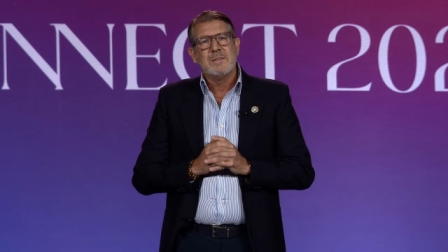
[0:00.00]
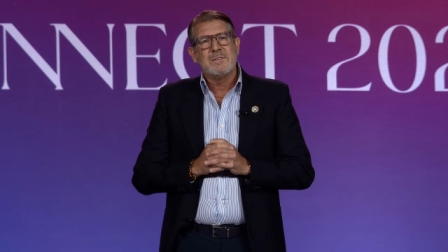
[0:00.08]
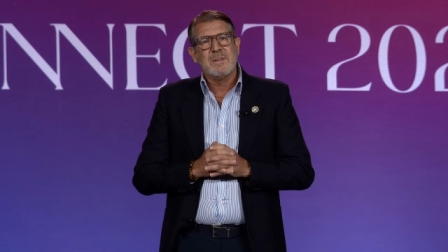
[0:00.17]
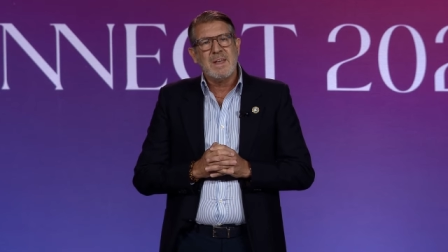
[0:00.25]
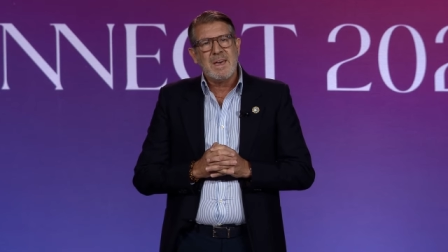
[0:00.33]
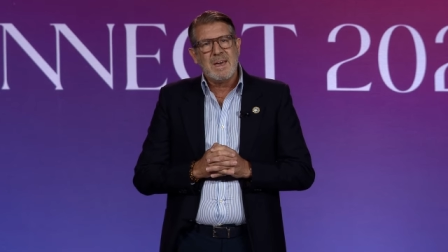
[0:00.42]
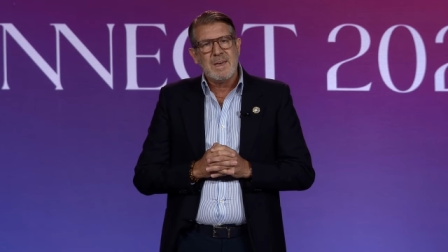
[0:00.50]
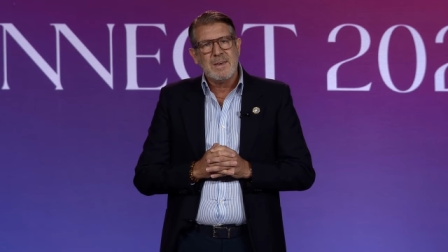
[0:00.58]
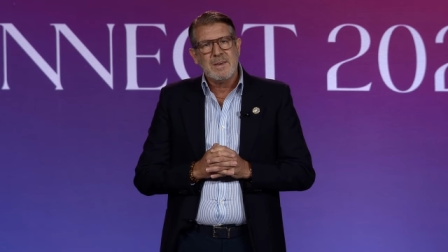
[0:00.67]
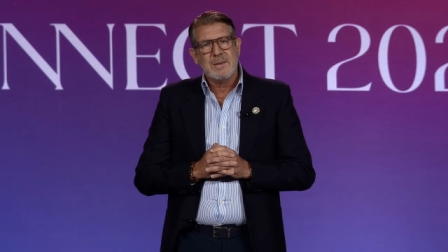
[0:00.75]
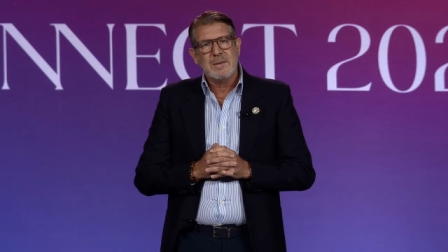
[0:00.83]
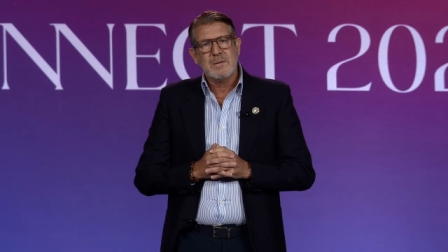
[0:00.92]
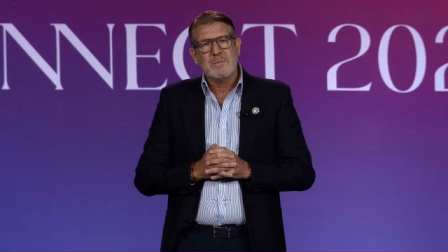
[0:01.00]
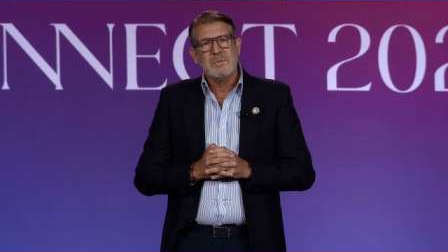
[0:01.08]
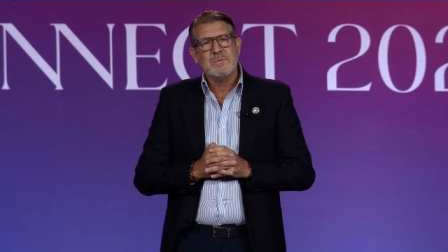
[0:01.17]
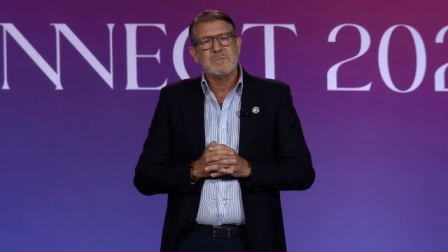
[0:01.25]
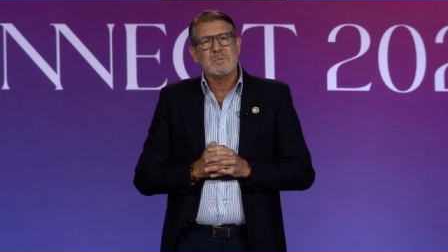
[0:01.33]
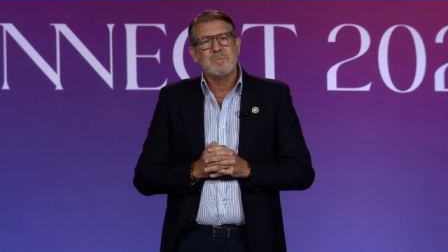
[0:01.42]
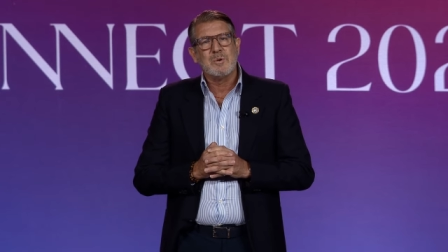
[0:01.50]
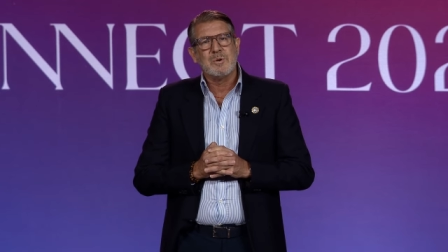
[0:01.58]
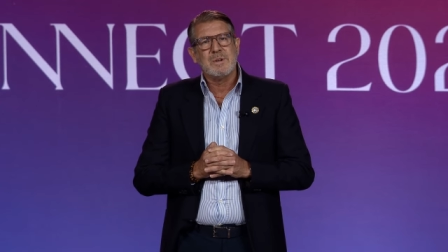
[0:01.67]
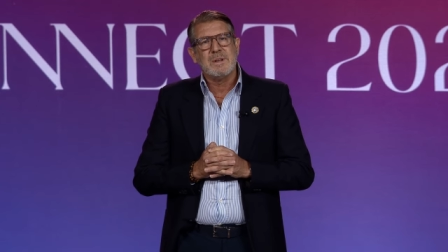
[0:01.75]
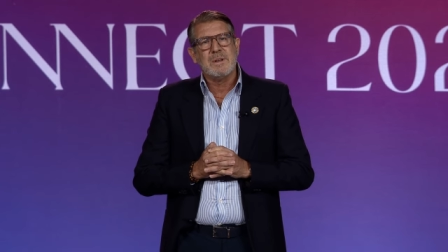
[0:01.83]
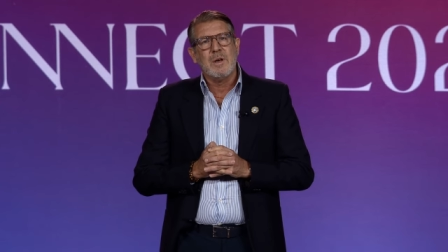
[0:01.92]
Today, we've
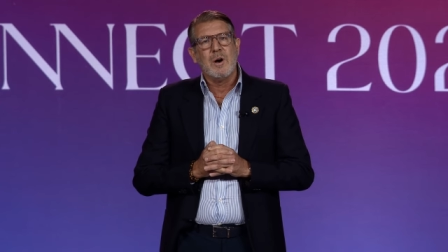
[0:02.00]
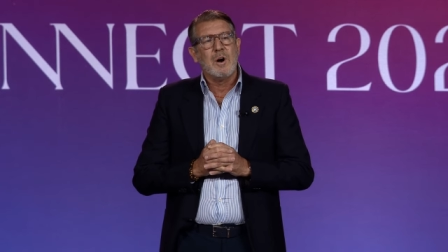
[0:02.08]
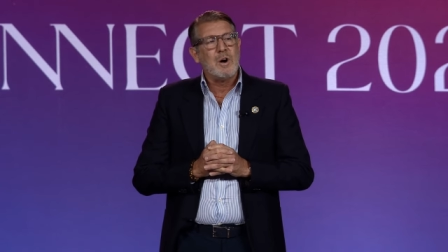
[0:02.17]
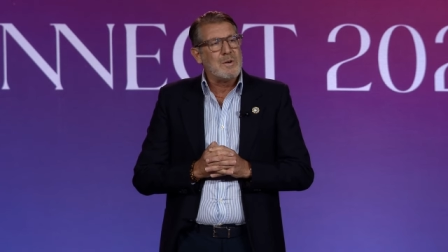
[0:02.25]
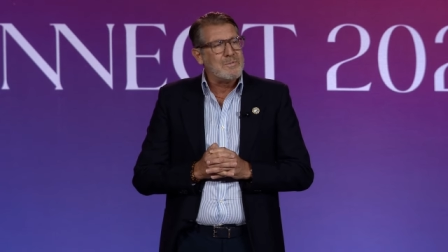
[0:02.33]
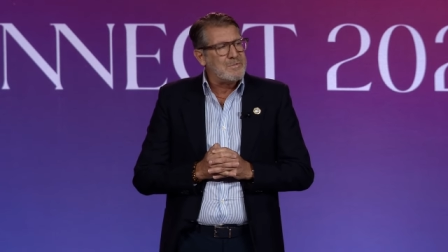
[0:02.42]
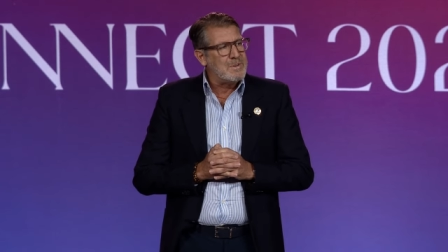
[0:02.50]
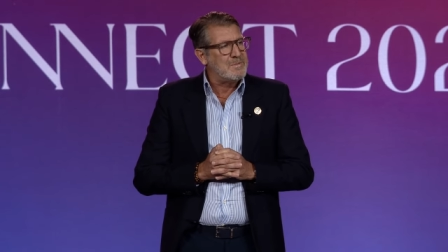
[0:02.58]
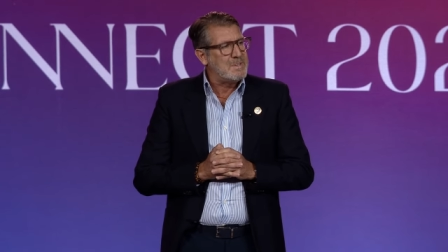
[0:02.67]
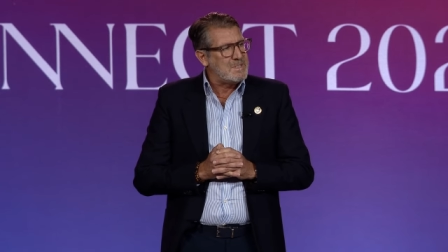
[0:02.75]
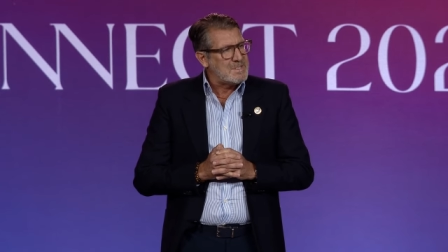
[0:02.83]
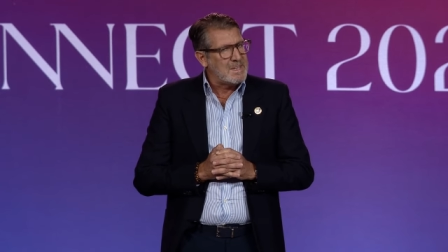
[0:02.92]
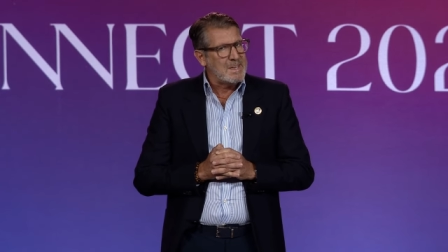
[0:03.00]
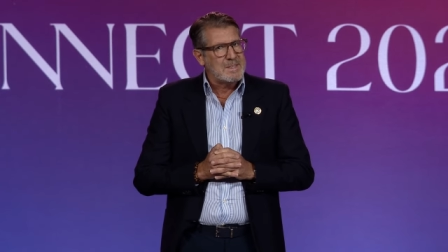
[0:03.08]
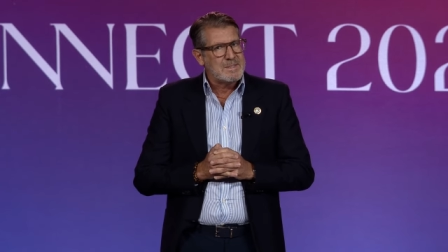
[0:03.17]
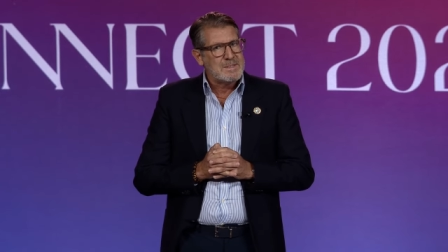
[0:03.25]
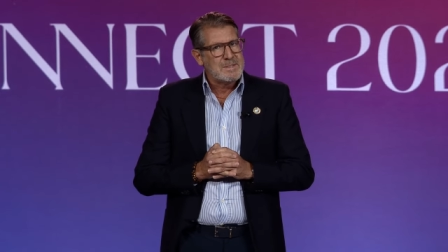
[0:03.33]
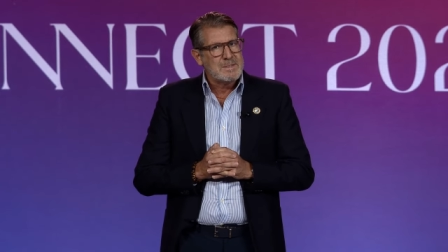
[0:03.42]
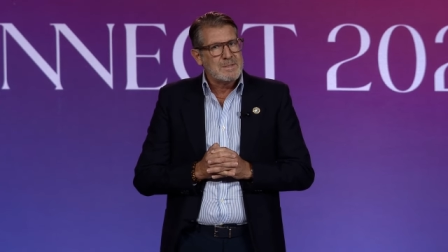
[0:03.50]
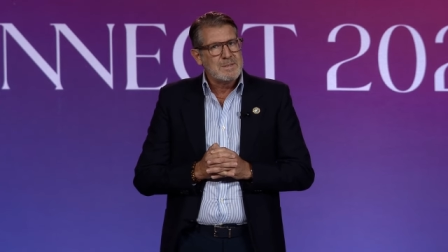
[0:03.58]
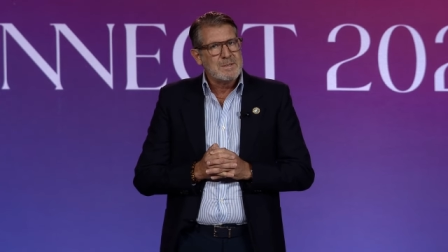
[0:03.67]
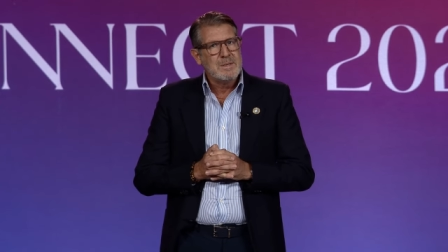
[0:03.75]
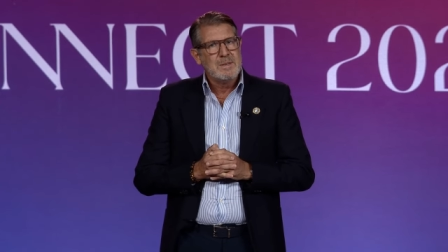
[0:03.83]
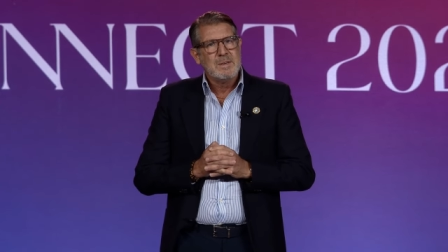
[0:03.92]
supported all 50 states
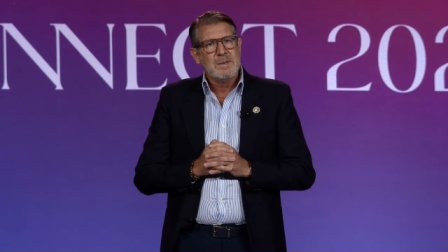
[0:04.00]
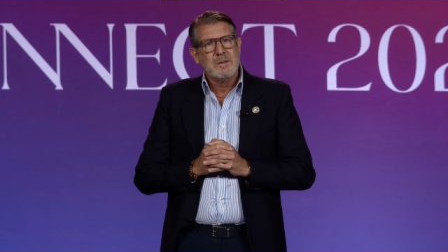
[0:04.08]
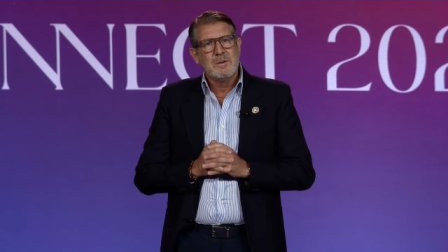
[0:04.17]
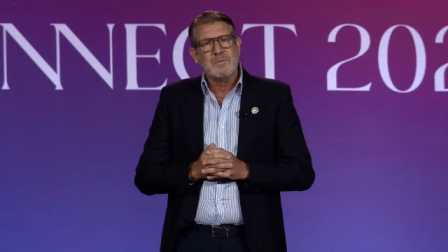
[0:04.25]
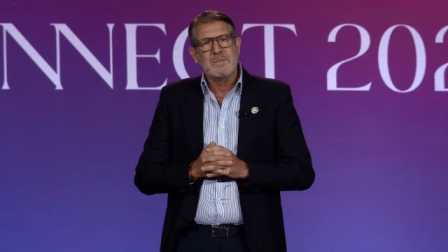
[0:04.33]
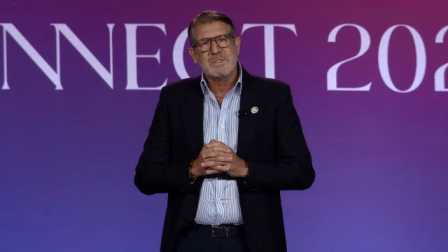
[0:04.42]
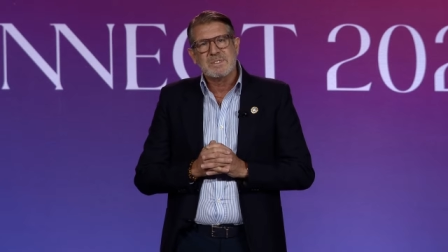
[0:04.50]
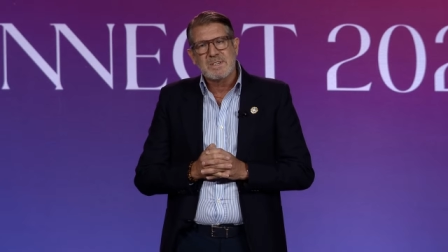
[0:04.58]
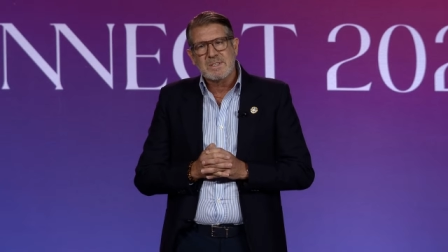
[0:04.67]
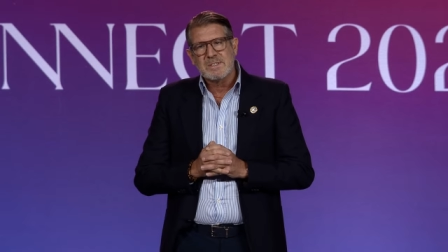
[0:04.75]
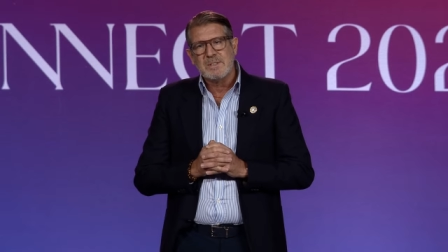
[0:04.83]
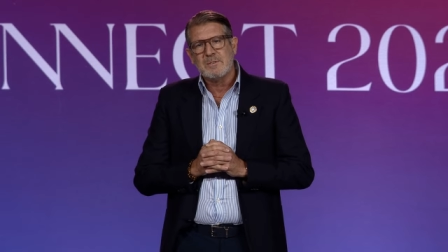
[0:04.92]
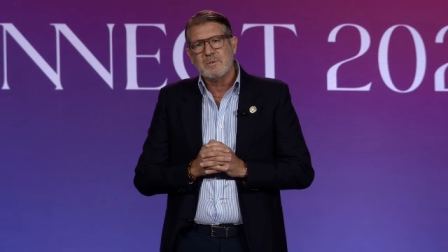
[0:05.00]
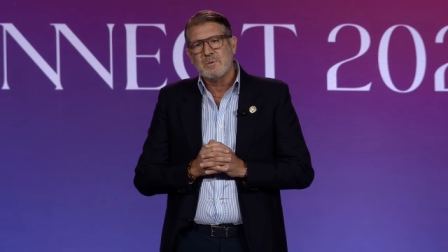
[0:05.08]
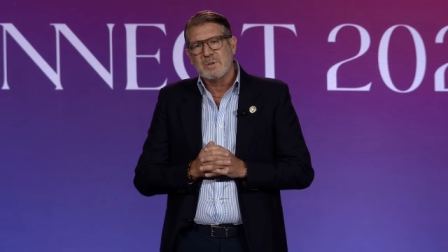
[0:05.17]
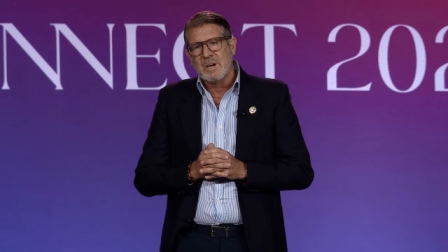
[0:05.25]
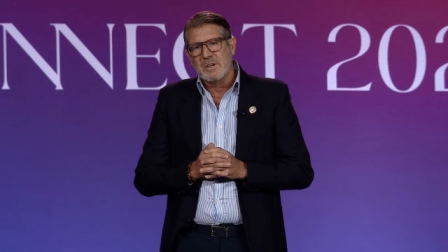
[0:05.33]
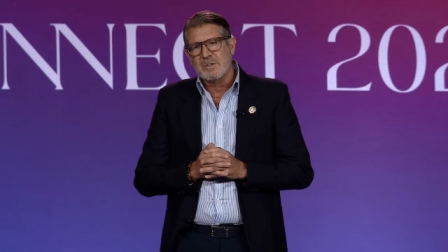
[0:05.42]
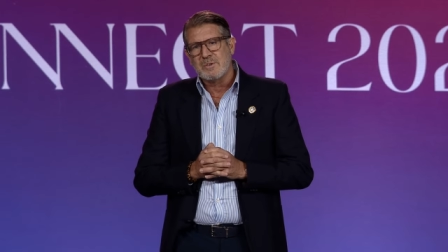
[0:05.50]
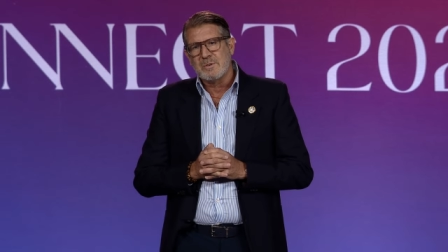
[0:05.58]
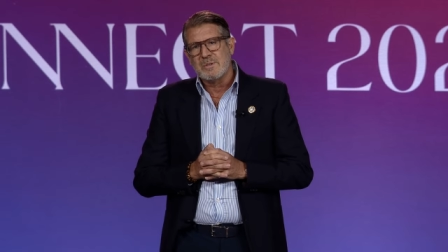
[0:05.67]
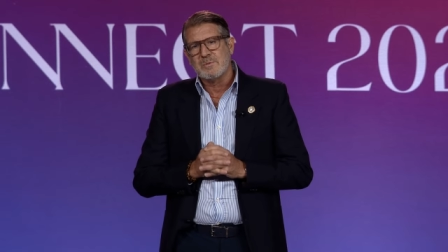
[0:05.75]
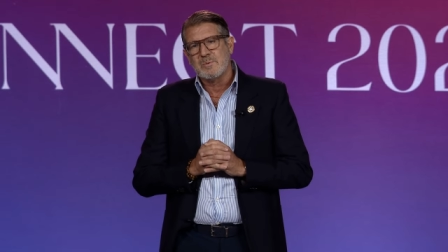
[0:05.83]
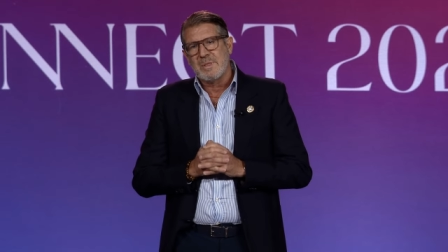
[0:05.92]
and over 62
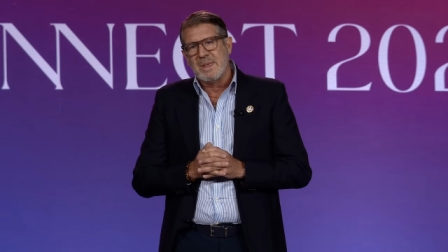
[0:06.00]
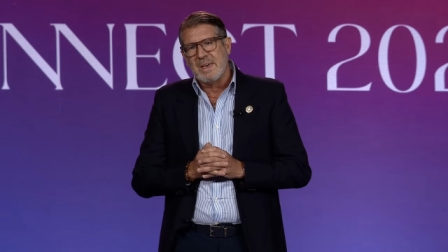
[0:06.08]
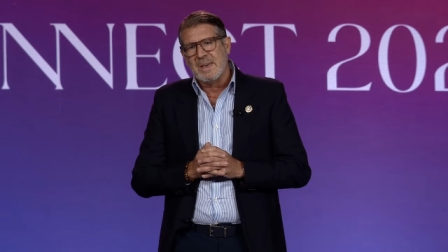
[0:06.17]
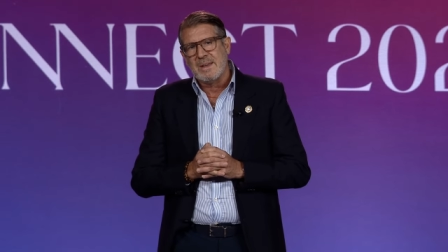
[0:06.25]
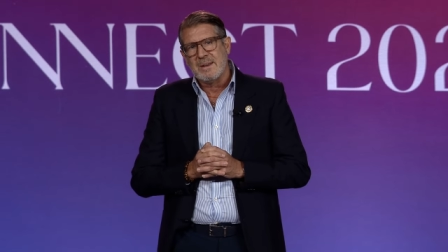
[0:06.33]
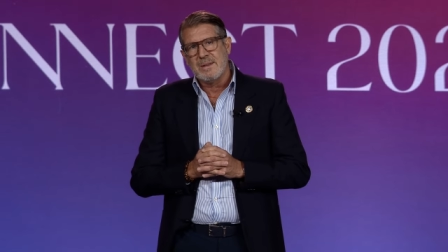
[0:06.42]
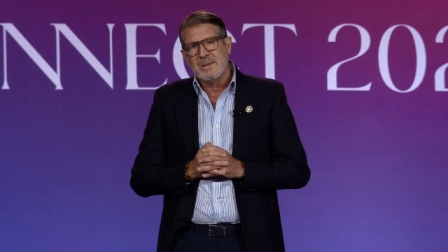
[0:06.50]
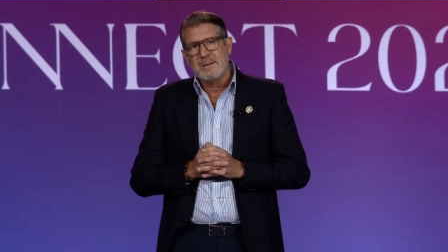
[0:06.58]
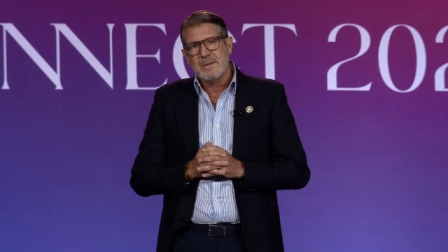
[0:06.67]
countries with aid